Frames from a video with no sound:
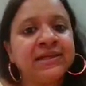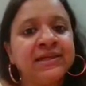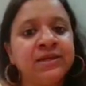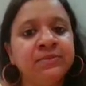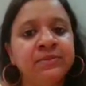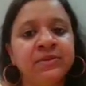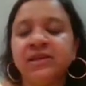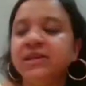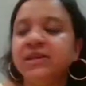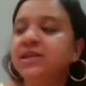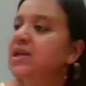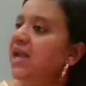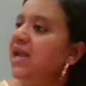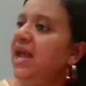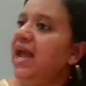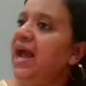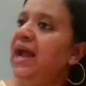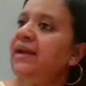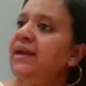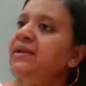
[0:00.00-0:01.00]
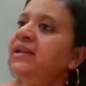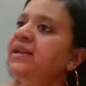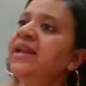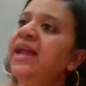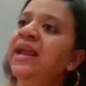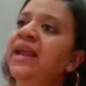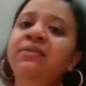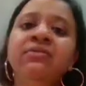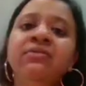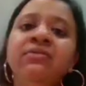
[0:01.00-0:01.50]
agreement, and they
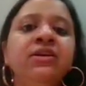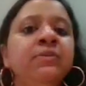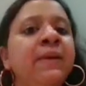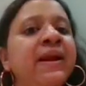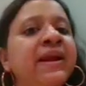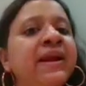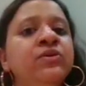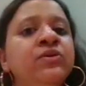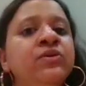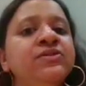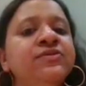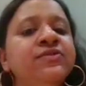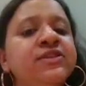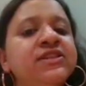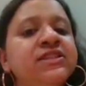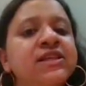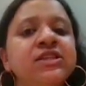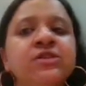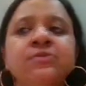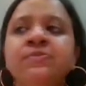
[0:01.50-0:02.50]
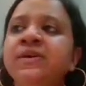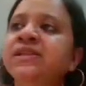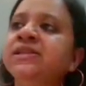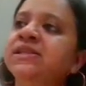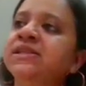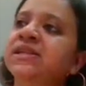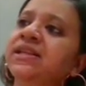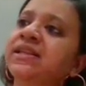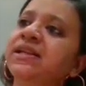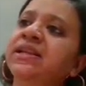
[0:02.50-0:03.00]
delivered my goods for 6 months.
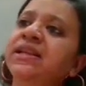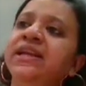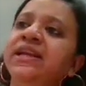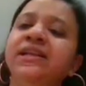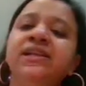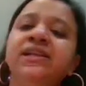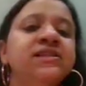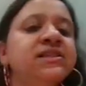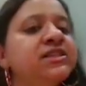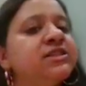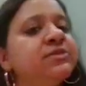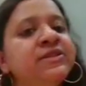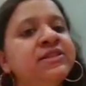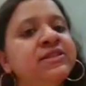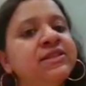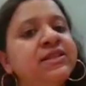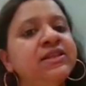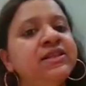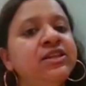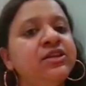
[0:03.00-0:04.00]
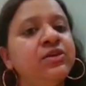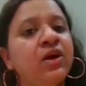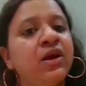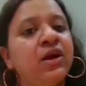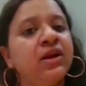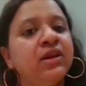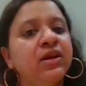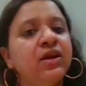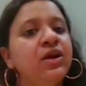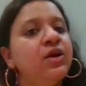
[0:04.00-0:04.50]
In the later 6 months, they did not.
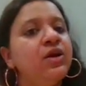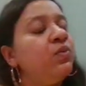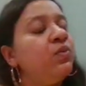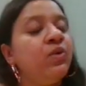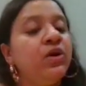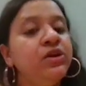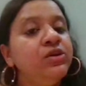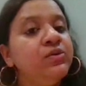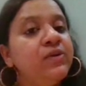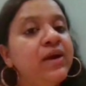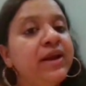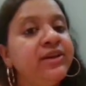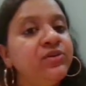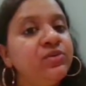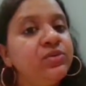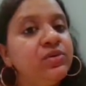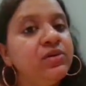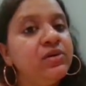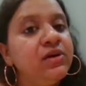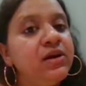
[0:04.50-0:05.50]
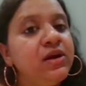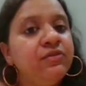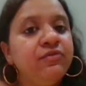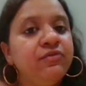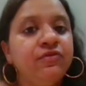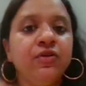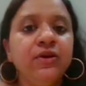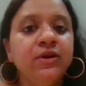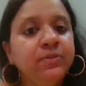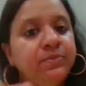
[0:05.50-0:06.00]
What do I do?
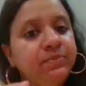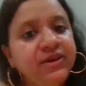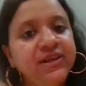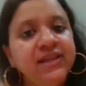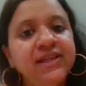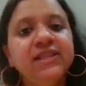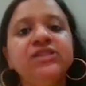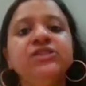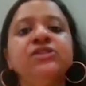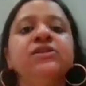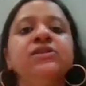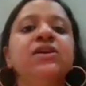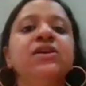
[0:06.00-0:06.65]
For a breach